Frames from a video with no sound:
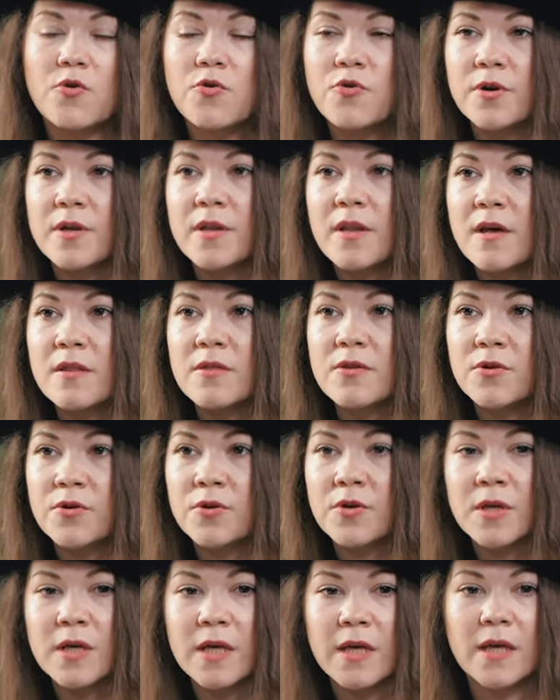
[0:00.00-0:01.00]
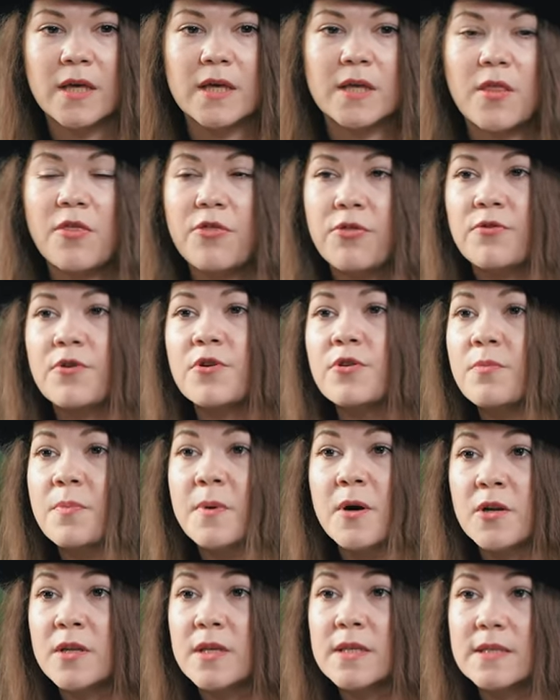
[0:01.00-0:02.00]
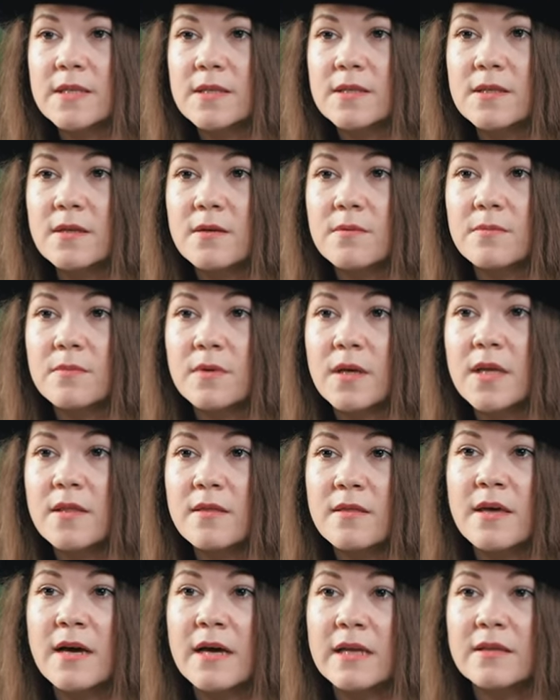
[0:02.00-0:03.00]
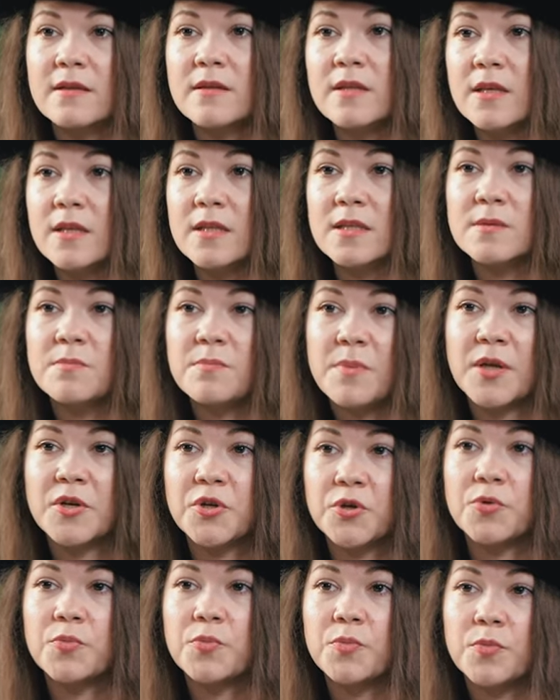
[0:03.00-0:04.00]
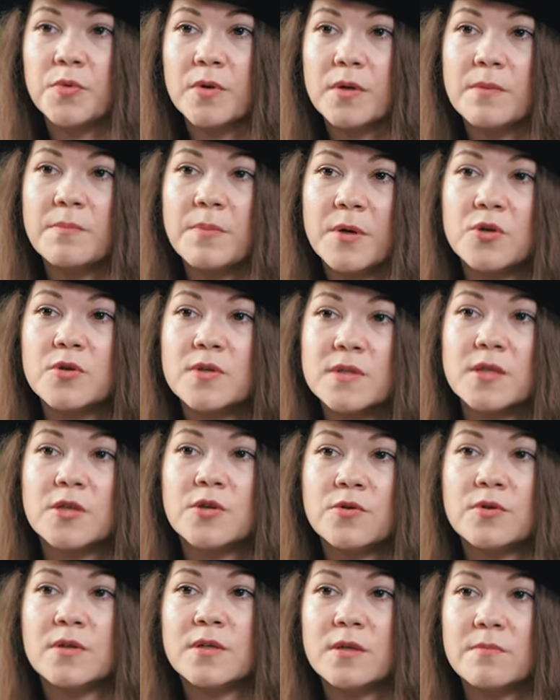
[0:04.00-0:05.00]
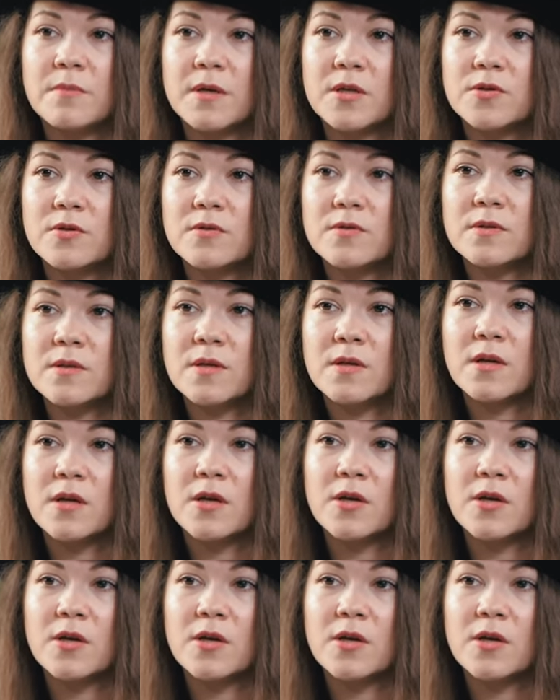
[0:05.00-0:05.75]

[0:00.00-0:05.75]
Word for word: or another third party system, and that needs better better security measures.